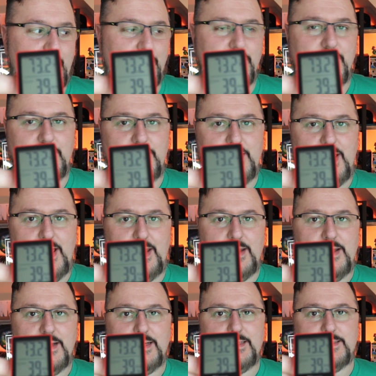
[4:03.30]
than that,
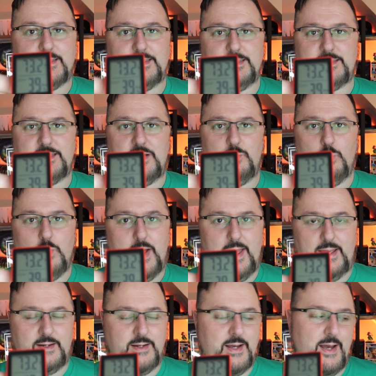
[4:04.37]
it's going to say wet.